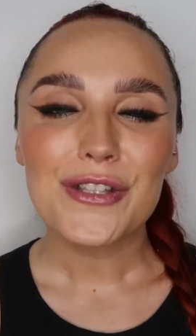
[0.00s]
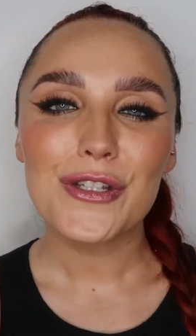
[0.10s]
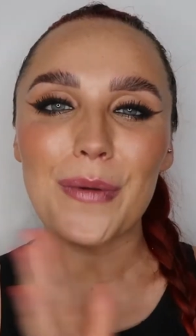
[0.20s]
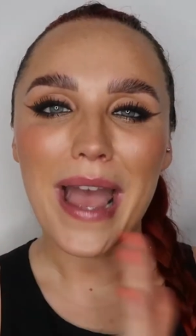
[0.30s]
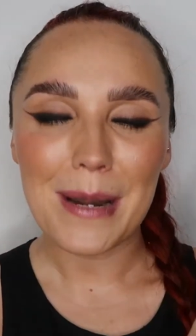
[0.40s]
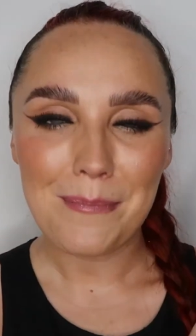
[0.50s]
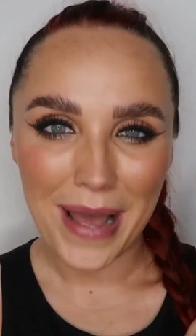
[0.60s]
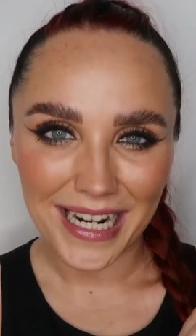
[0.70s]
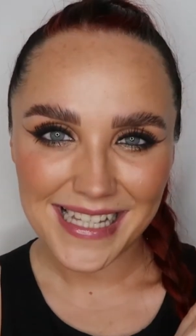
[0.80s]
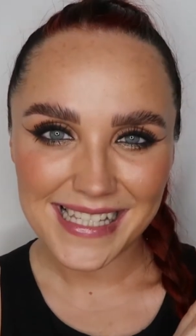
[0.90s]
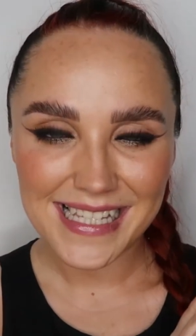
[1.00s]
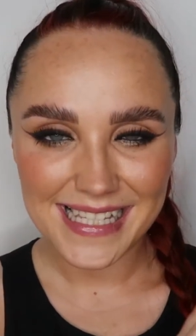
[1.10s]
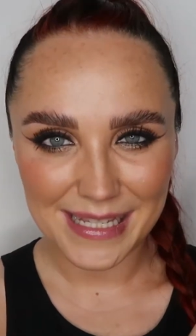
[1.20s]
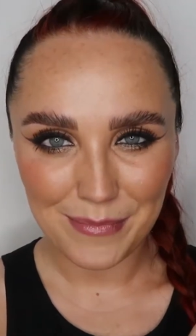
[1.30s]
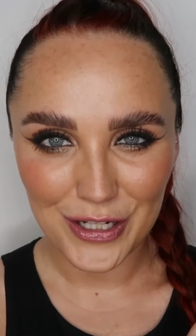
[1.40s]
to add balance
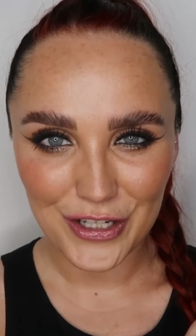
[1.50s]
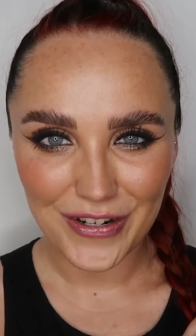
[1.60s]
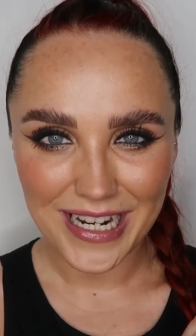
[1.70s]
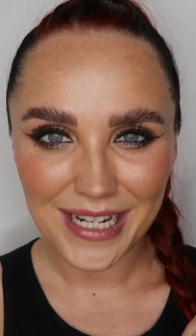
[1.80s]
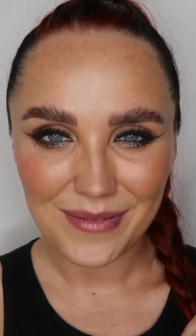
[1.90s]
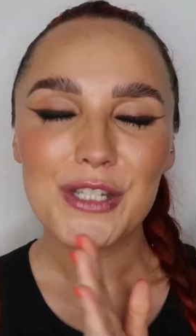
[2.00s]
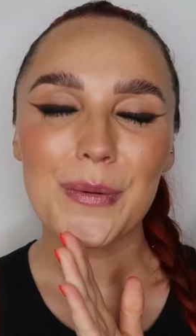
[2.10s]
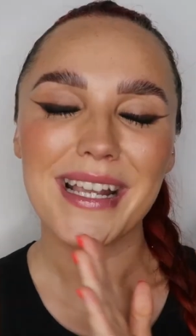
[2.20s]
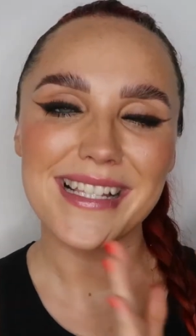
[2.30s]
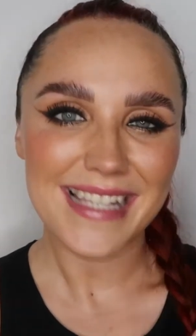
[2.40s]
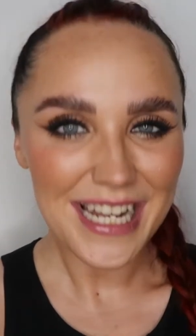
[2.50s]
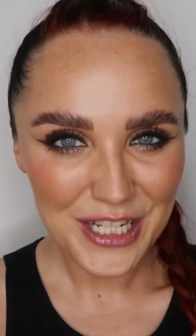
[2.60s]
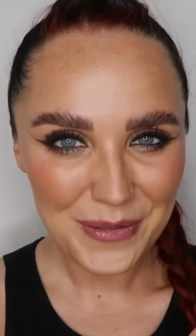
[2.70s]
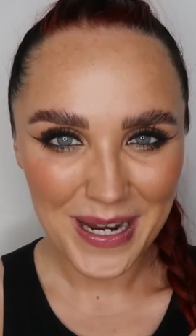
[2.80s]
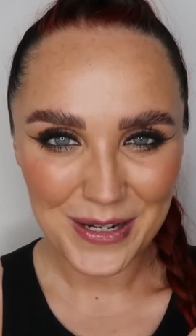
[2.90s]
and symmetry, to
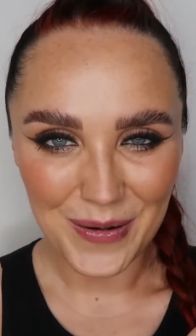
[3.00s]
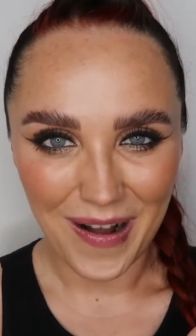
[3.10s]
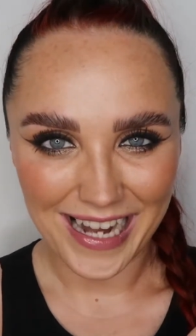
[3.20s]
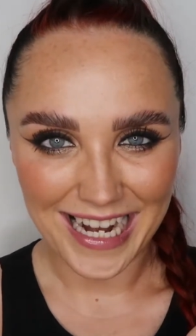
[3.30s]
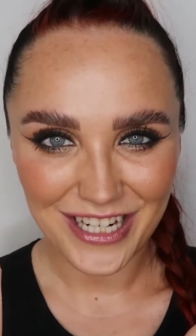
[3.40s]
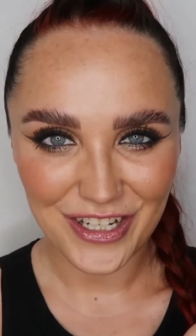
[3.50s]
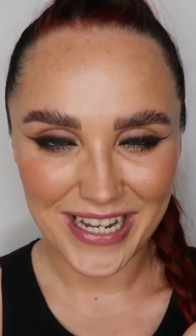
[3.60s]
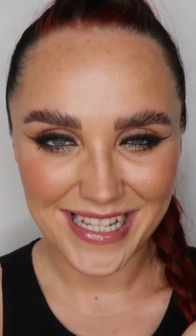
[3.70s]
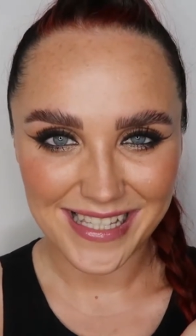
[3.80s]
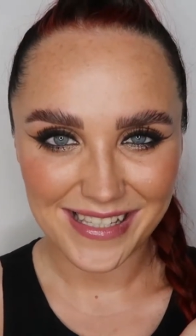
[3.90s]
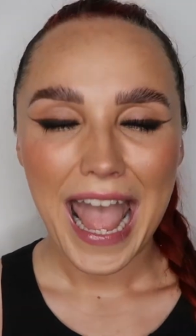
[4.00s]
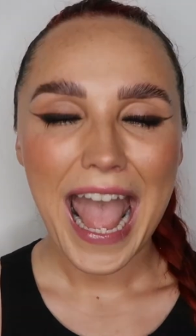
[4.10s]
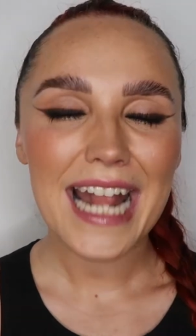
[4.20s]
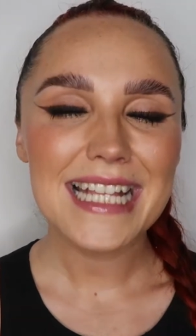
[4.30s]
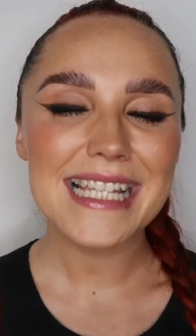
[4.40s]
accentuate your eyelashes,
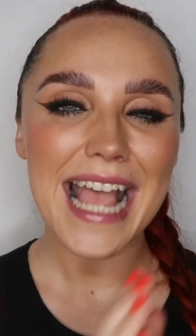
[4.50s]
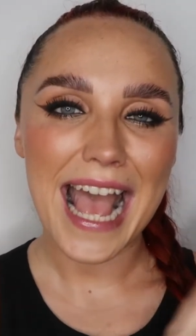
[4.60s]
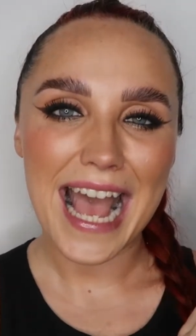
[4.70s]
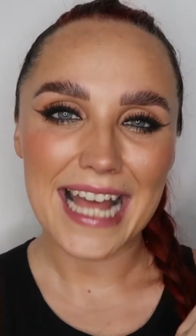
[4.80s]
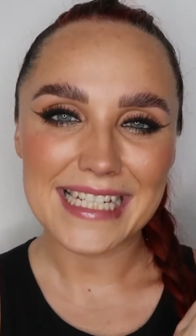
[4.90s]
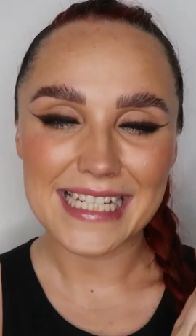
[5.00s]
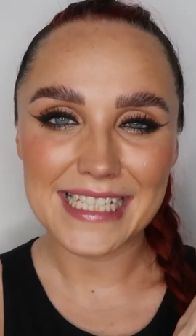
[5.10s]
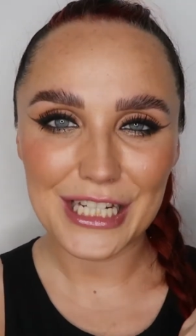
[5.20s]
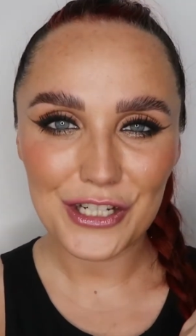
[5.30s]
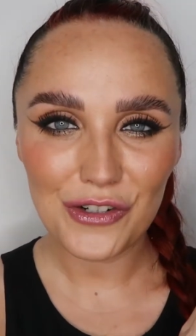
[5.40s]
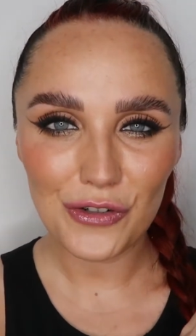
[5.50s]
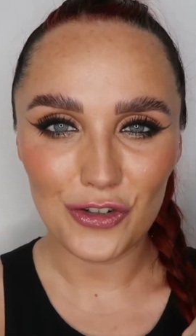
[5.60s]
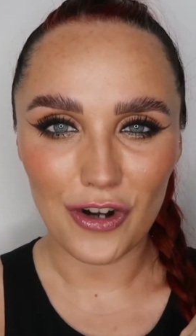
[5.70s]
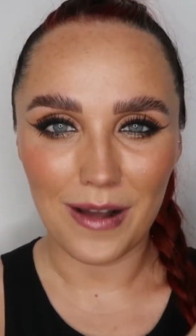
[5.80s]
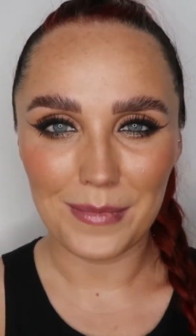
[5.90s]
and to add additional
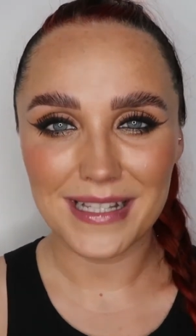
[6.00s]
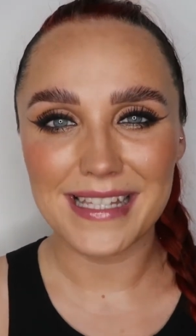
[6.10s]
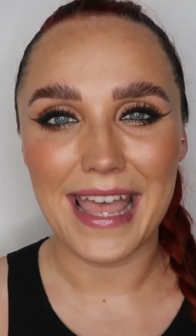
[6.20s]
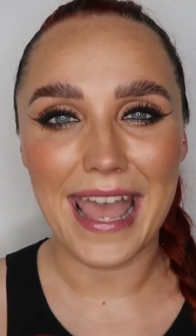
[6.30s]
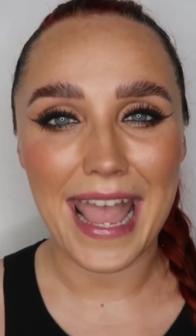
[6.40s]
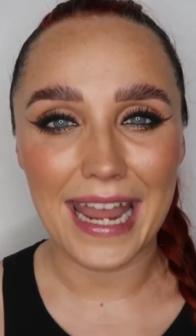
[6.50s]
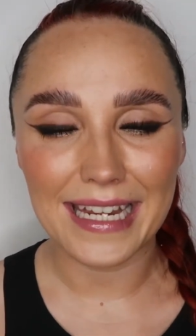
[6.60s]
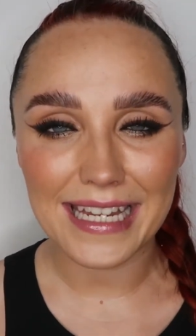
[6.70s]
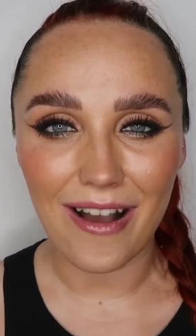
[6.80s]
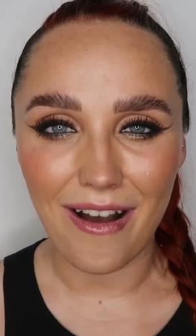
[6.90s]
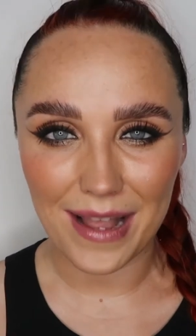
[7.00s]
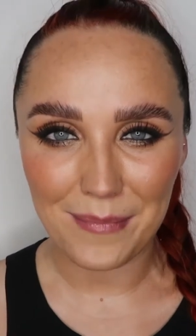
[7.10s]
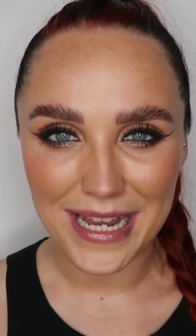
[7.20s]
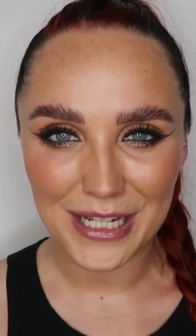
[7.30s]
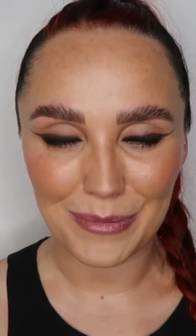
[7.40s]
drama to any eye
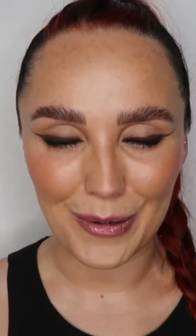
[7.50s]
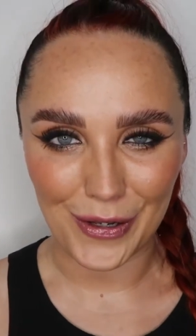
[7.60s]
makeup